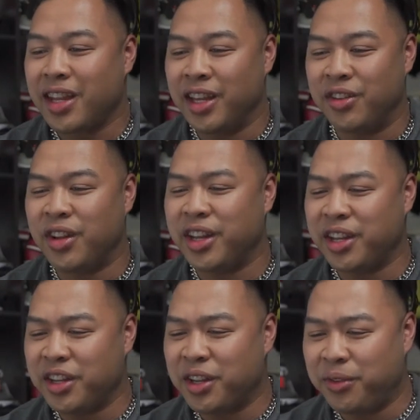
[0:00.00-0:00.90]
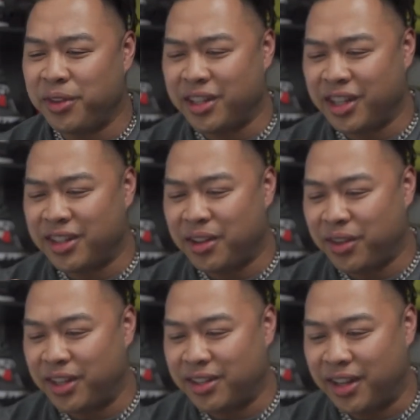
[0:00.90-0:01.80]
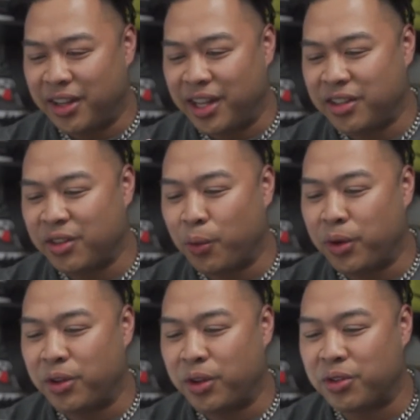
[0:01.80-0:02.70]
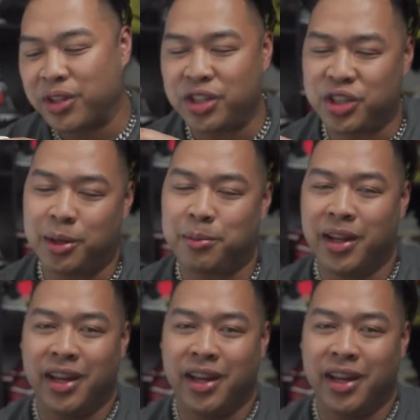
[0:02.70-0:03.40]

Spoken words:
It's like you could definitely tell that it's not one of those really cheap